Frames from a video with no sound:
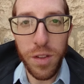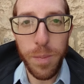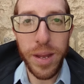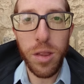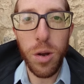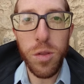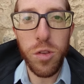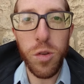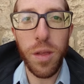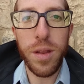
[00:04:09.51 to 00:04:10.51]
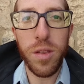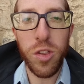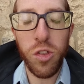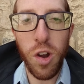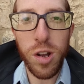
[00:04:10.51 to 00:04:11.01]
He's being told to do something
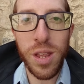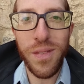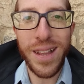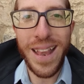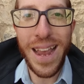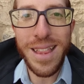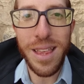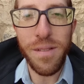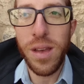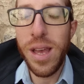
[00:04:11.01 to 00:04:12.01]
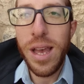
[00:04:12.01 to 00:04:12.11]
destructive and negative,